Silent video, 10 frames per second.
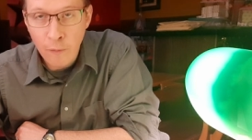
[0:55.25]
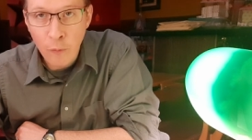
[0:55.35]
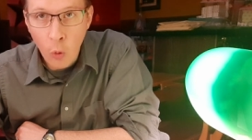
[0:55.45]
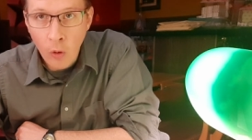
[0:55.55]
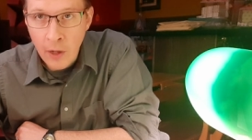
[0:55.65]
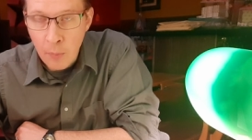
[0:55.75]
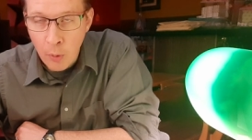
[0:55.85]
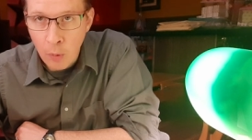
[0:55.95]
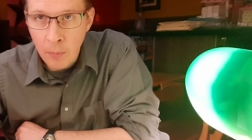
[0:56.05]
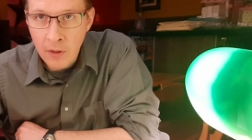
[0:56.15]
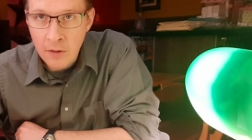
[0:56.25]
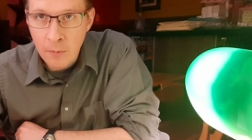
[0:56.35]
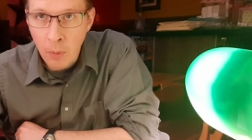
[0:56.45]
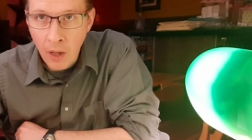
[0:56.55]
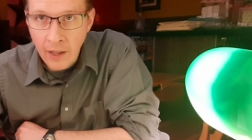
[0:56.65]
for a purpose,
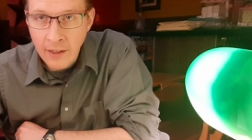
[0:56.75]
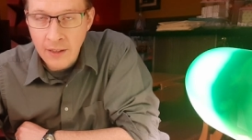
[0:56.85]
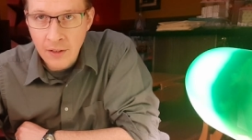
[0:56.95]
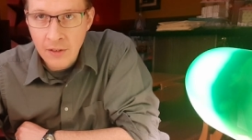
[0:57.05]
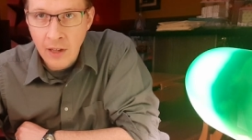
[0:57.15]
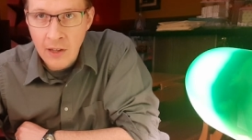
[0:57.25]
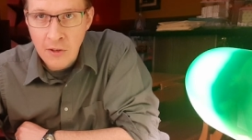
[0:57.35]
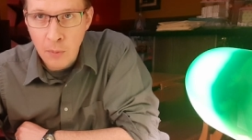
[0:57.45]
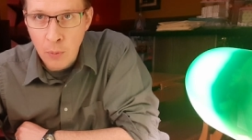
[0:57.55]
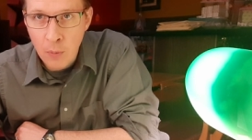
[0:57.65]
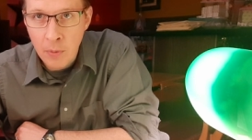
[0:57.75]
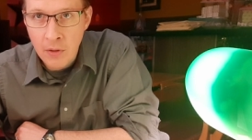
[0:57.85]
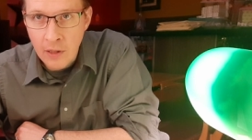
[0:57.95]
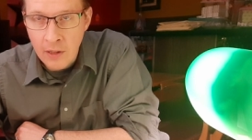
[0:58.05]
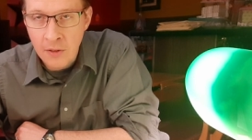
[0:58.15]
but in this case, the
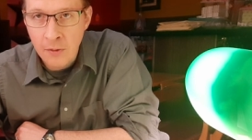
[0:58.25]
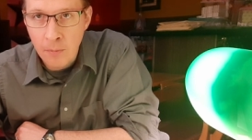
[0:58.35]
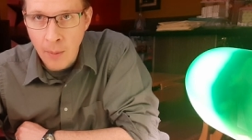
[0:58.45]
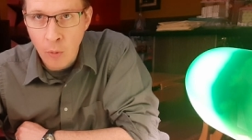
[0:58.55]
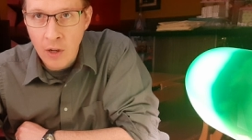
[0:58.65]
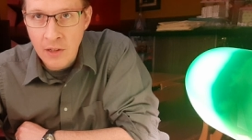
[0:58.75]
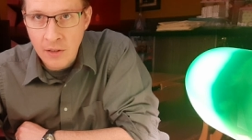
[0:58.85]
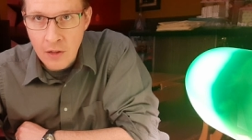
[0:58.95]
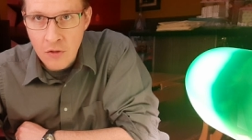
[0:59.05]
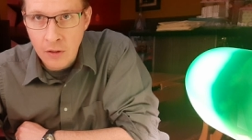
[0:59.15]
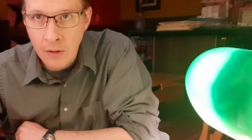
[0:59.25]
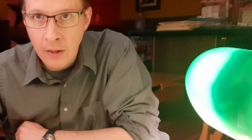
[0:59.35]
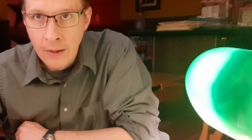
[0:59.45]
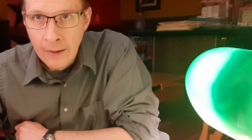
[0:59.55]
purpose is memorization.